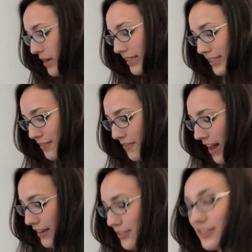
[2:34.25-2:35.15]
risk
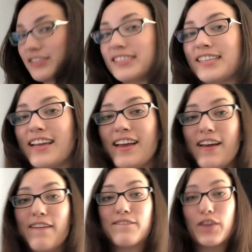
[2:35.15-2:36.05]
factors.
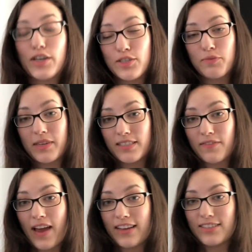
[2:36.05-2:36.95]
First risk
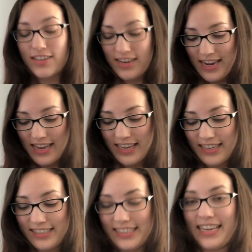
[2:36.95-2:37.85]
factor
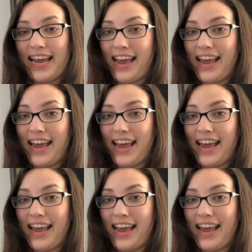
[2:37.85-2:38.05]
is